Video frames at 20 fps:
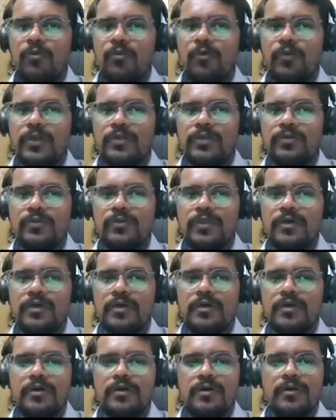moving to the
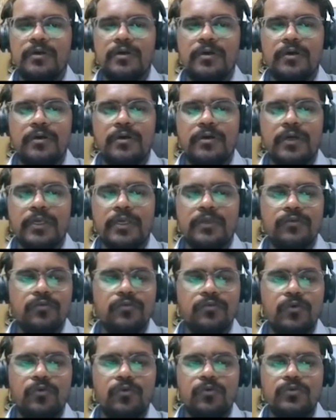Okay,
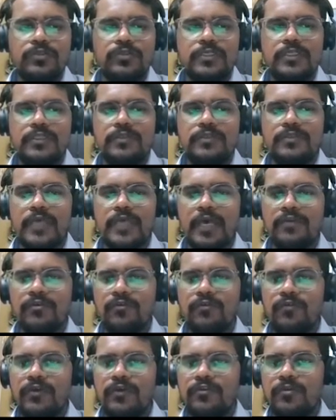so you could see this as
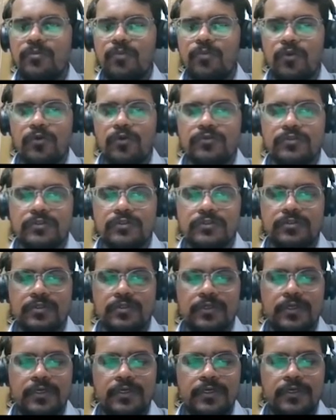a phasing process
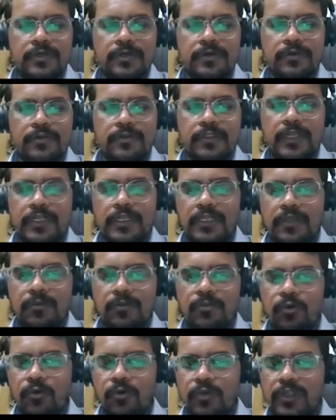that
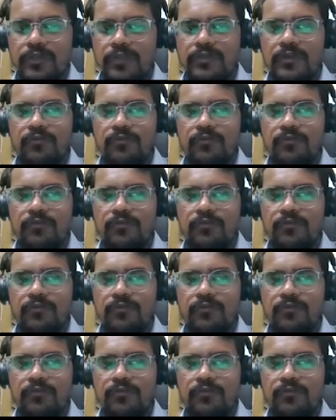it progress